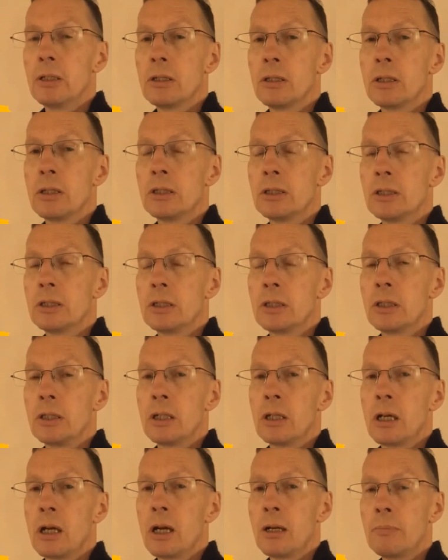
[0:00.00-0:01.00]
that
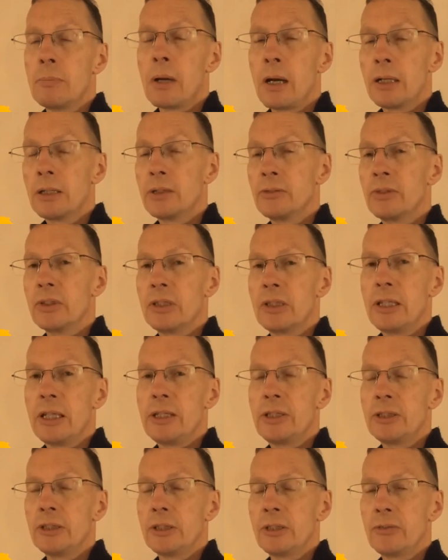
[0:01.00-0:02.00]
are part of the
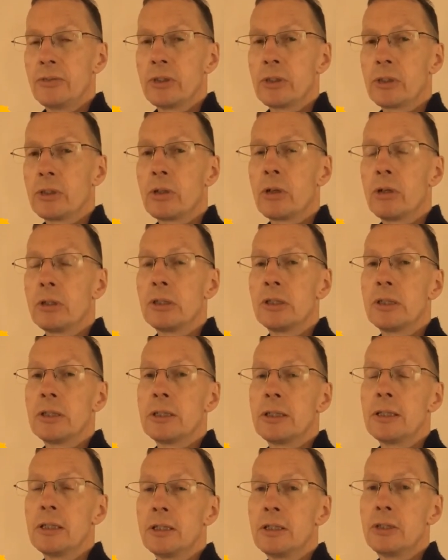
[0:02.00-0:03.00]
Stations of the Cross that
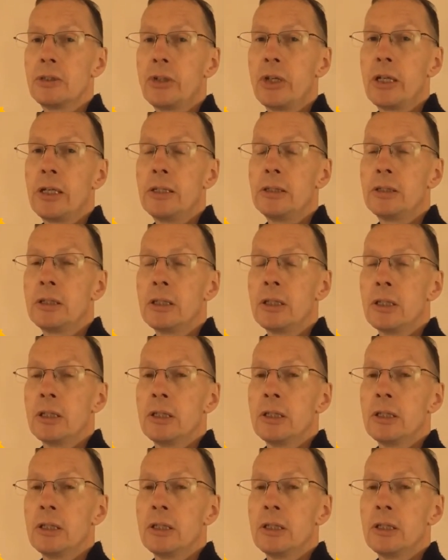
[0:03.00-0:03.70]
illustrate